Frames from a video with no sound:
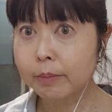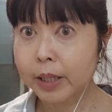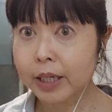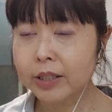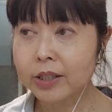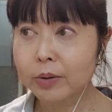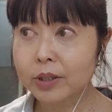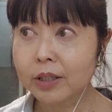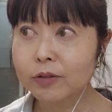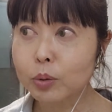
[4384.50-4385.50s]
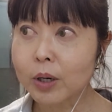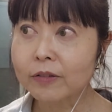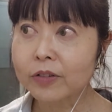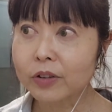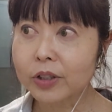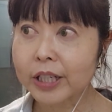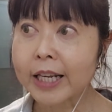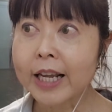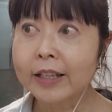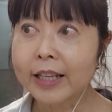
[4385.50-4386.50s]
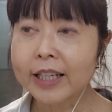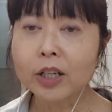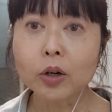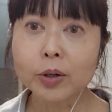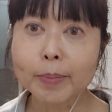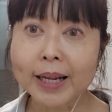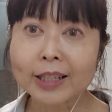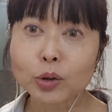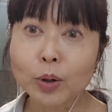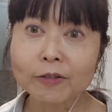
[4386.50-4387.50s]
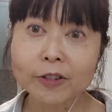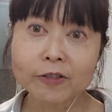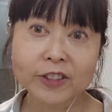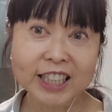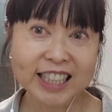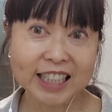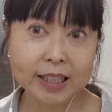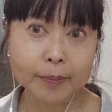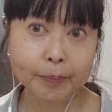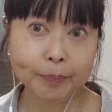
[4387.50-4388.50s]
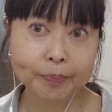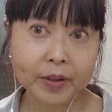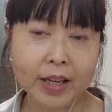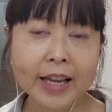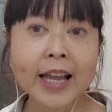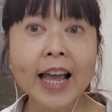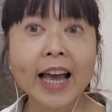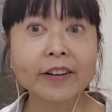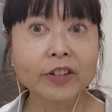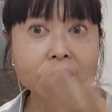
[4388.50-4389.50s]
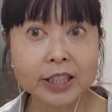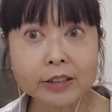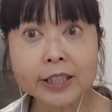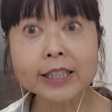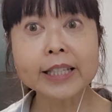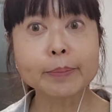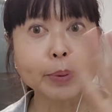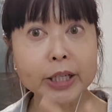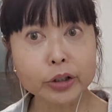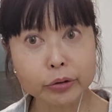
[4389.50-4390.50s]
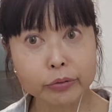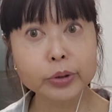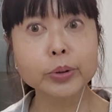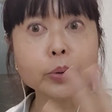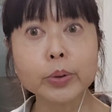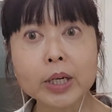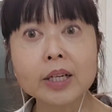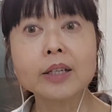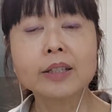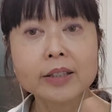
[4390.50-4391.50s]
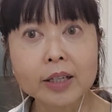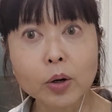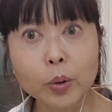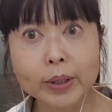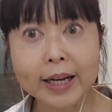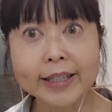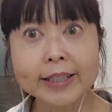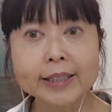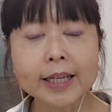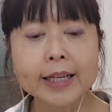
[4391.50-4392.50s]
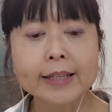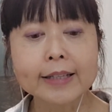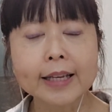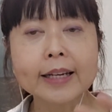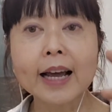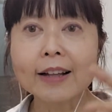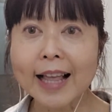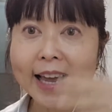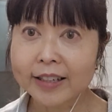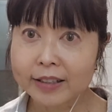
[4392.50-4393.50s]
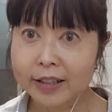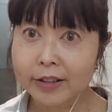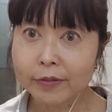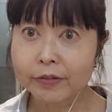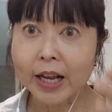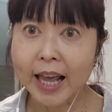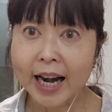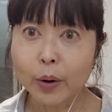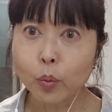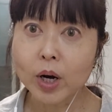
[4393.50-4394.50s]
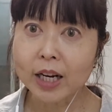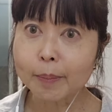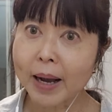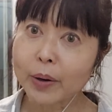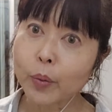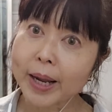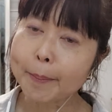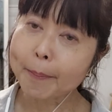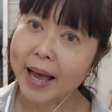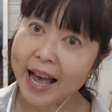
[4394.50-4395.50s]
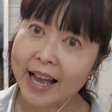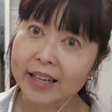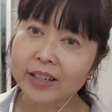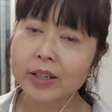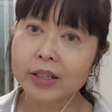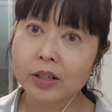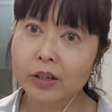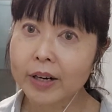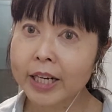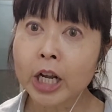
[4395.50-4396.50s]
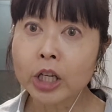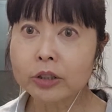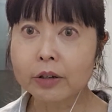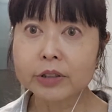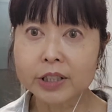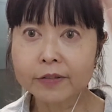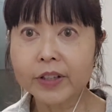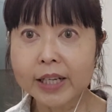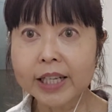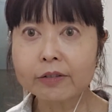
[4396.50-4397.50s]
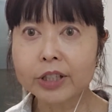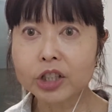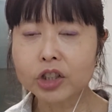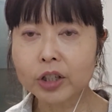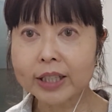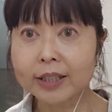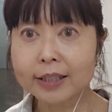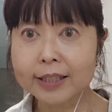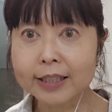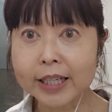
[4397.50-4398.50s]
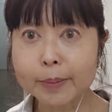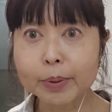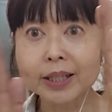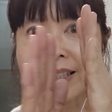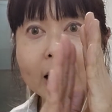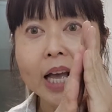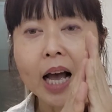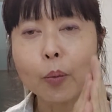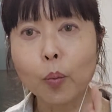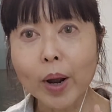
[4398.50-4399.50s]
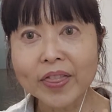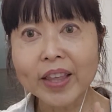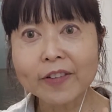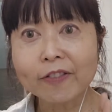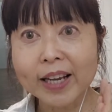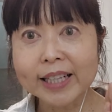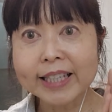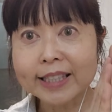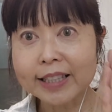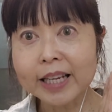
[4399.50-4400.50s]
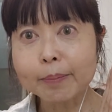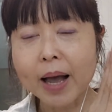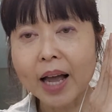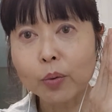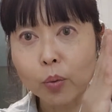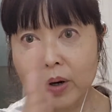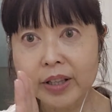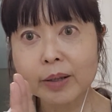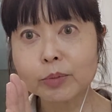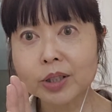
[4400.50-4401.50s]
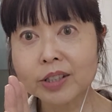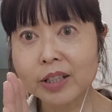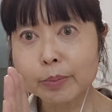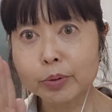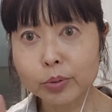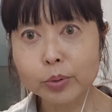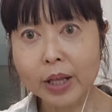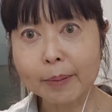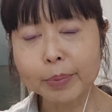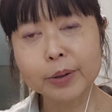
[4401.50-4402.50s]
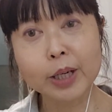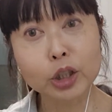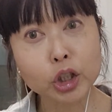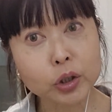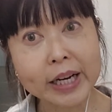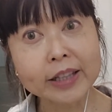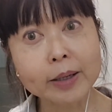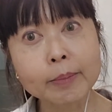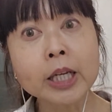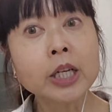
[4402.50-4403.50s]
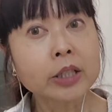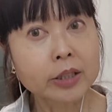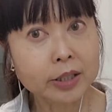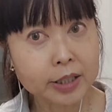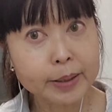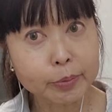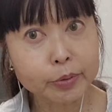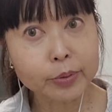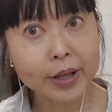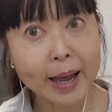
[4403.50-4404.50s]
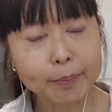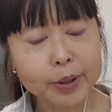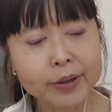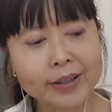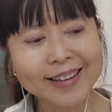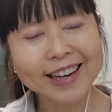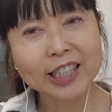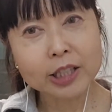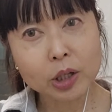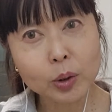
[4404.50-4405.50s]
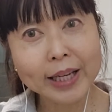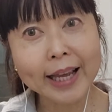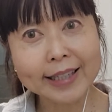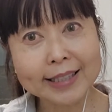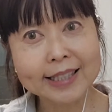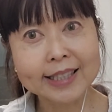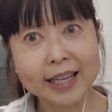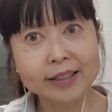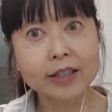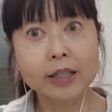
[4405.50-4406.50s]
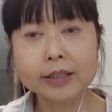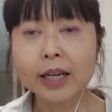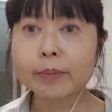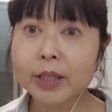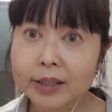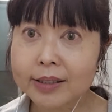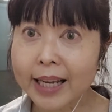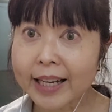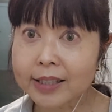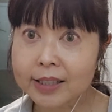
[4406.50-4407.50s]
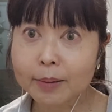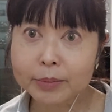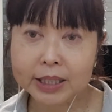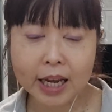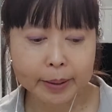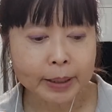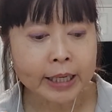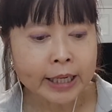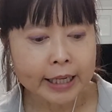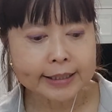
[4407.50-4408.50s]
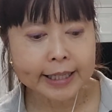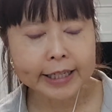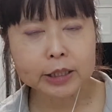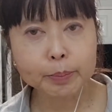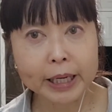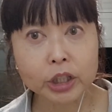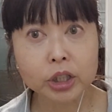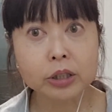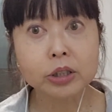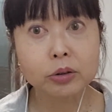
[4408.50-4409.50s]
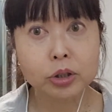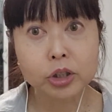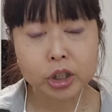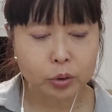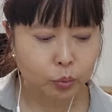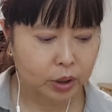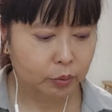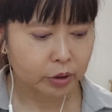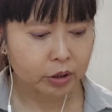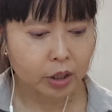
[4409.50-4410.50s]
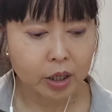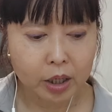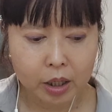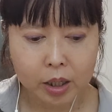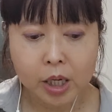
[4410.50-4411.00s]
minutes. So instead of 12:30, they can go to bed at 12:15, okay? And if they're still sleeping through the whole night, then I'll add another 15. I work my way back. All right, so I severely restrict the sleep, because when they finally sleep, I want them to sleep through that period and train them to sleep through that period. And then I slowly extend the time. This takes some time. It takes patience. You should work with a